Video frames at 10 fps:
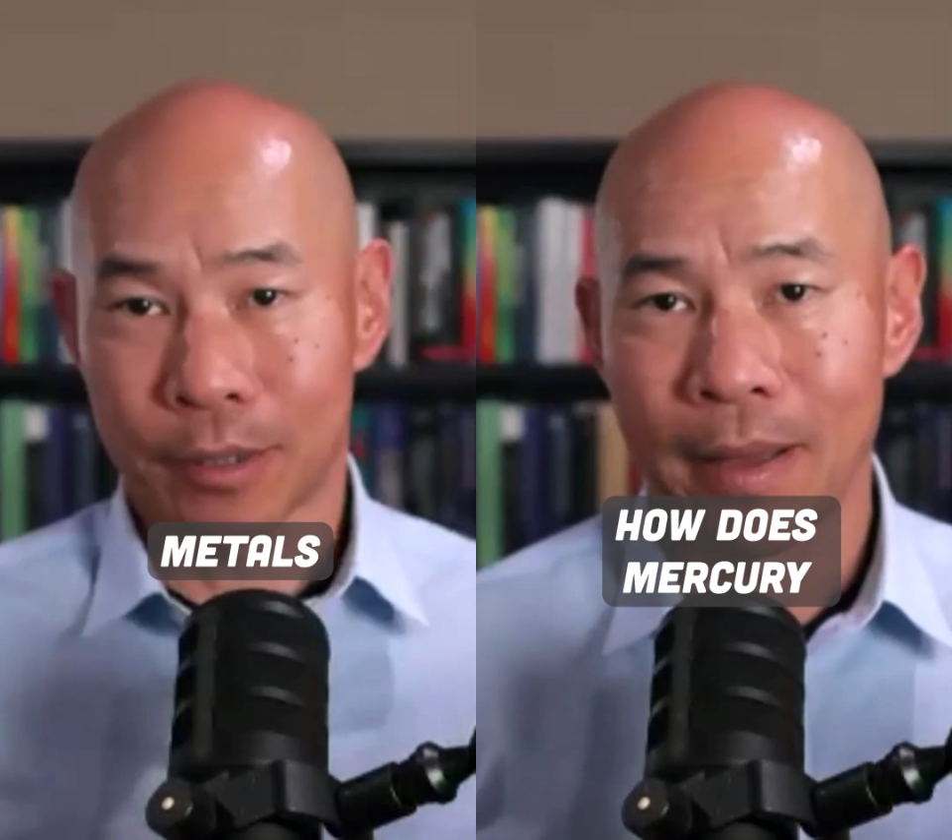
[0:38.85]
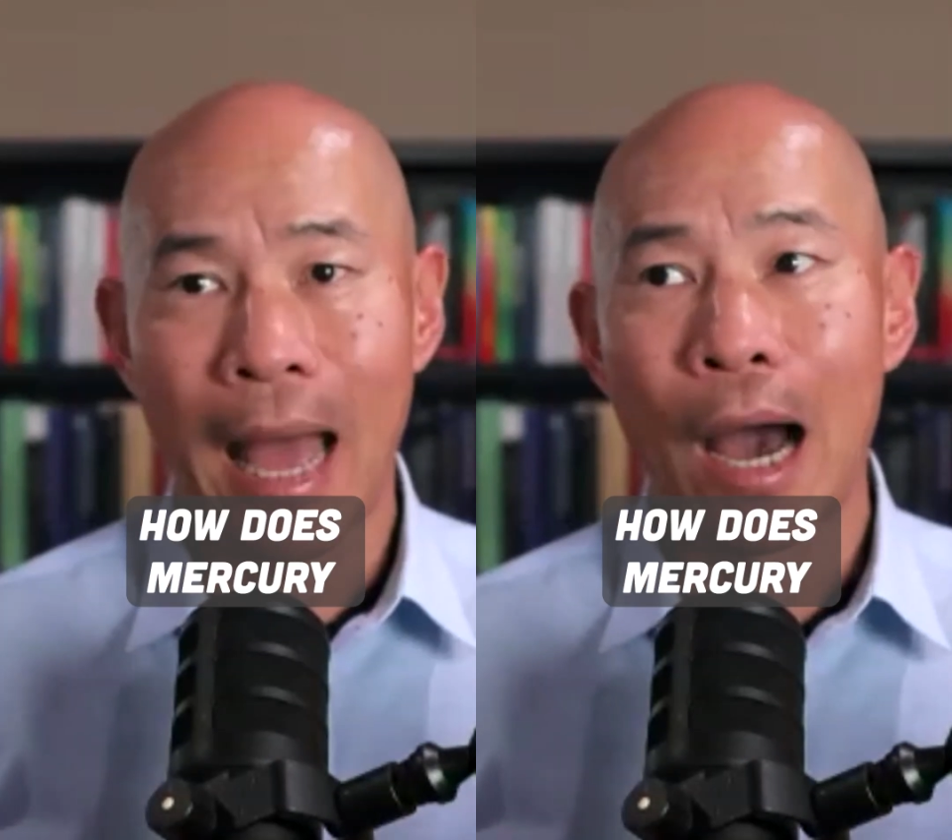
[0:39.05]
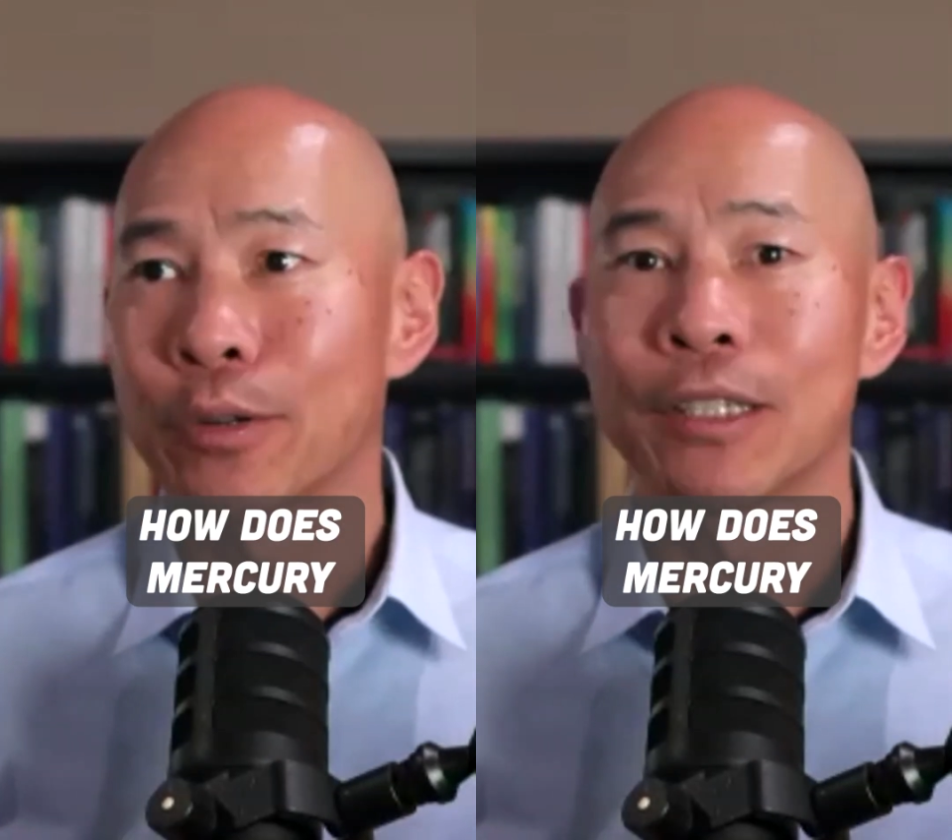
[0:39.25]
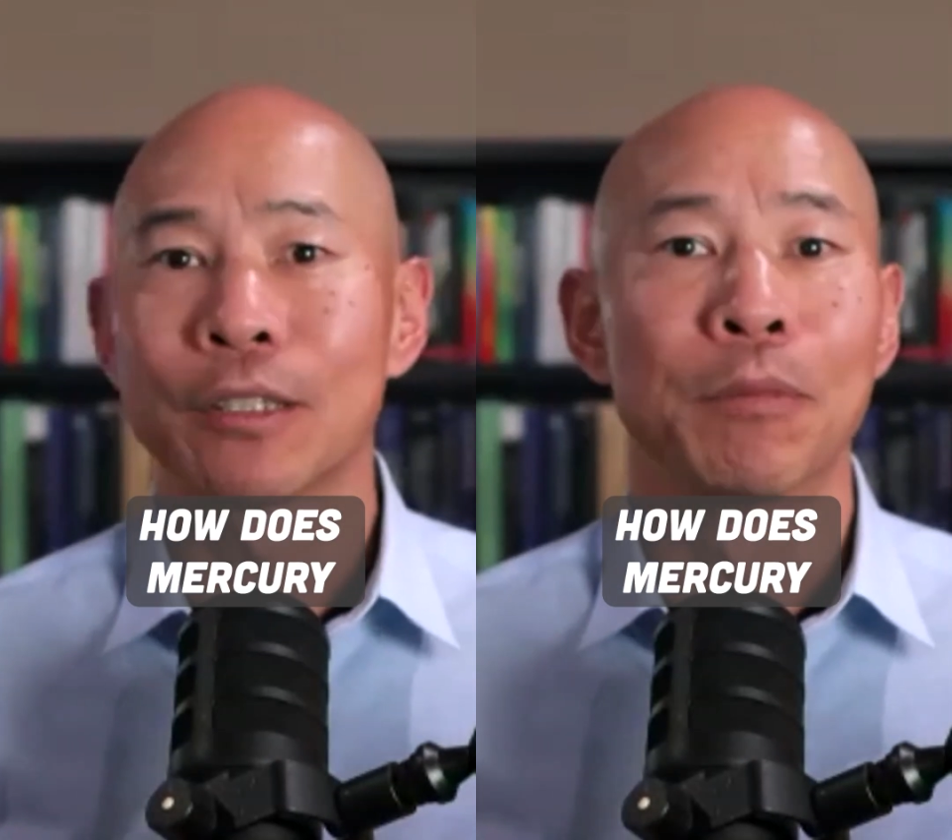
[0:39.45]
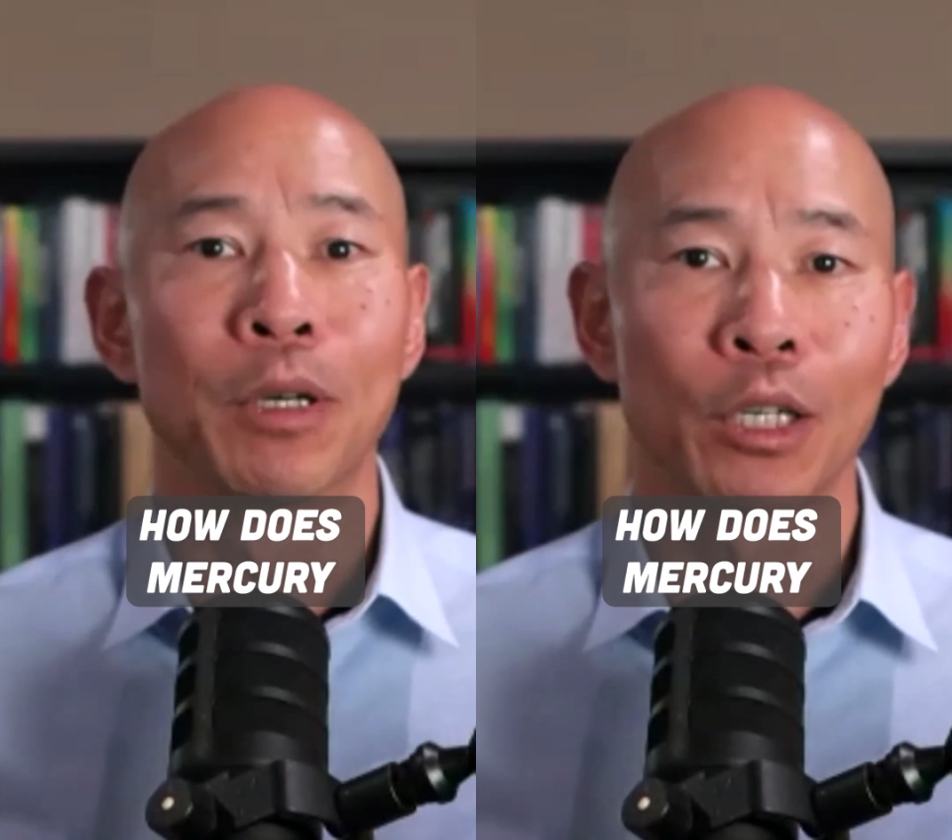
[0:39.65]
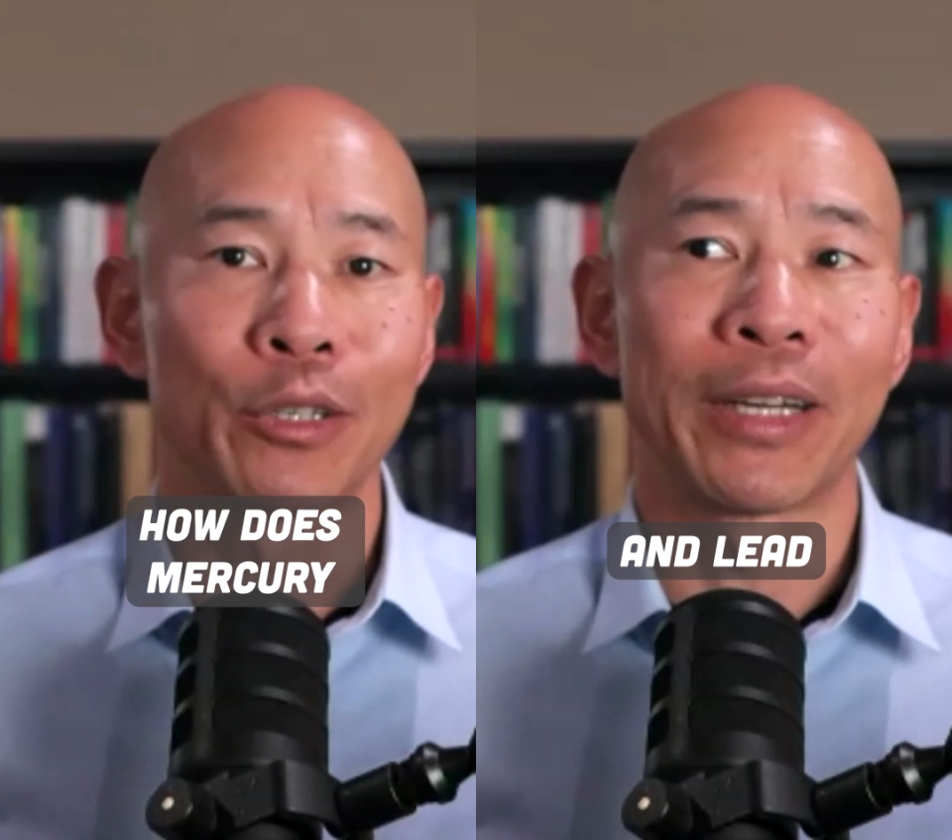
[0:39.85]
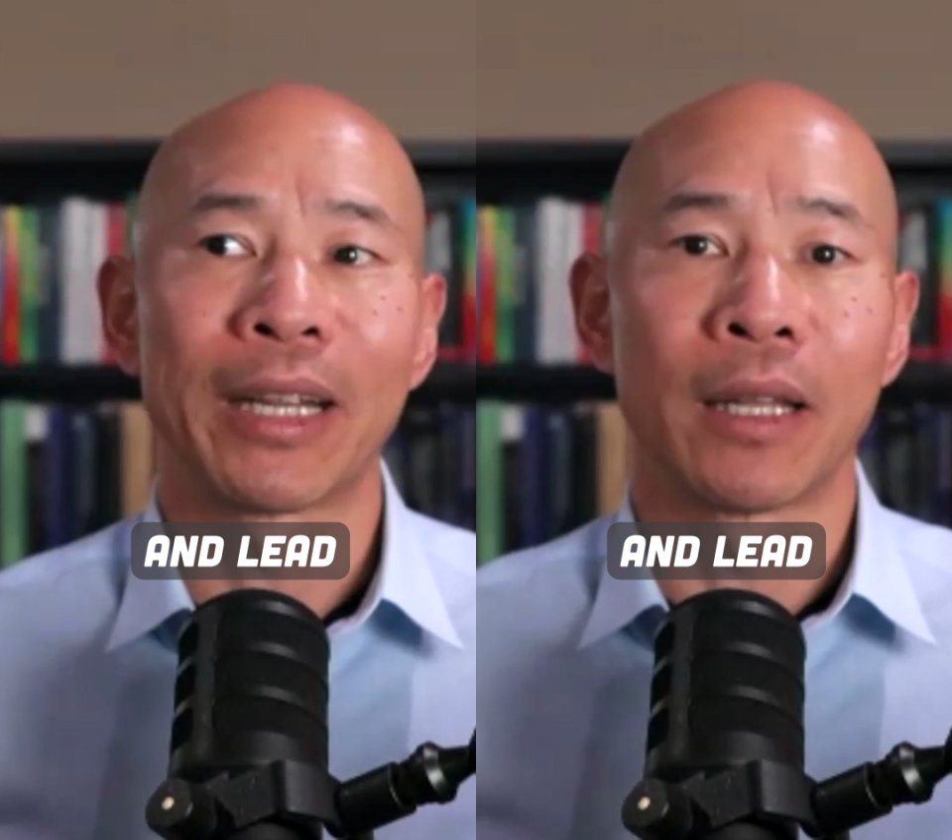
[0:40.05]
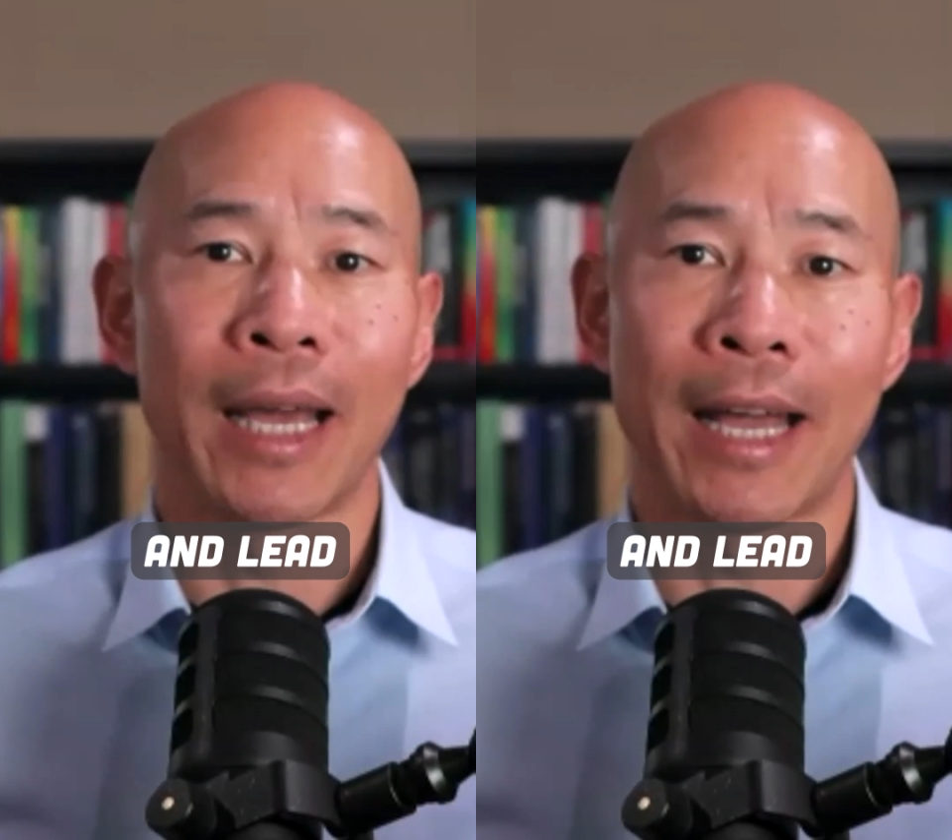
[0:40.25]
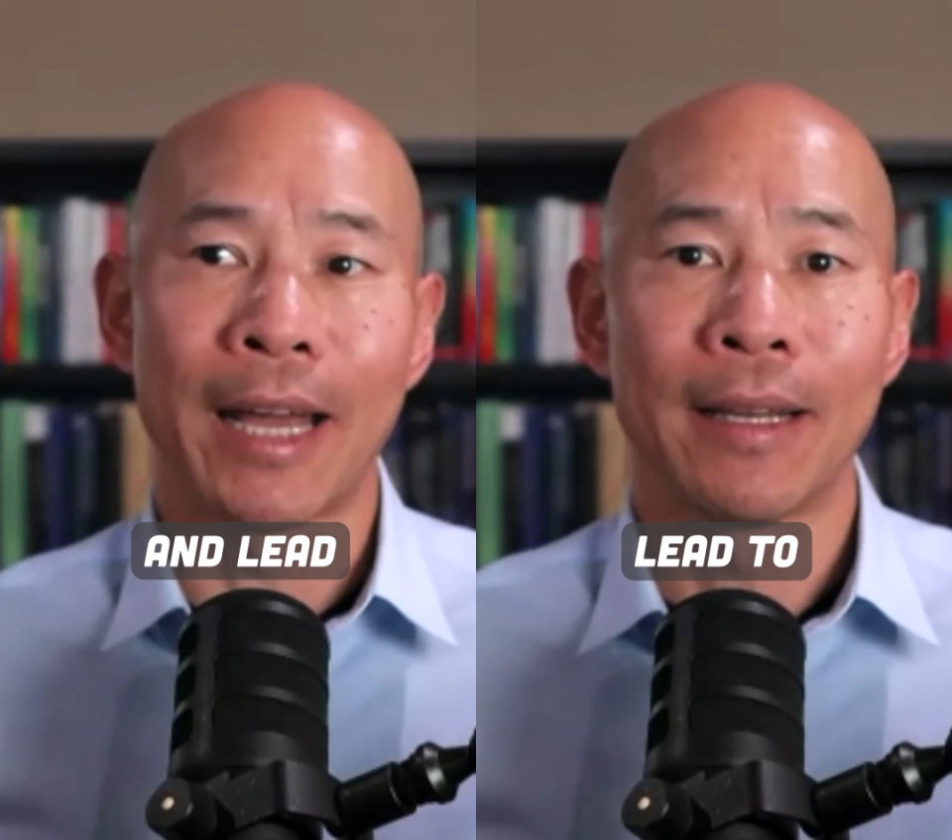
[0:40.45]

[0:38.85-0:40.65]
how does mercury and lead